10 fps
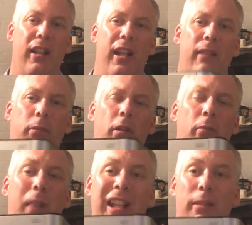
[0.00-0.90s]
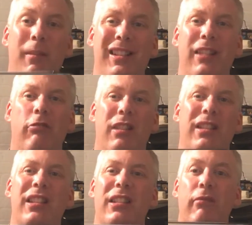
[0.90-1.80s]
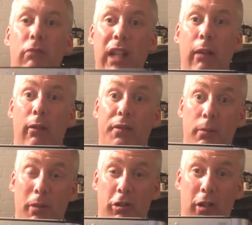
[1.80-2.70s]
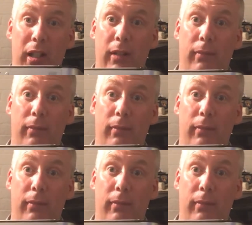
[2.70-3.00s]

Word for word: and what makes it most interesting is the rear of the machine.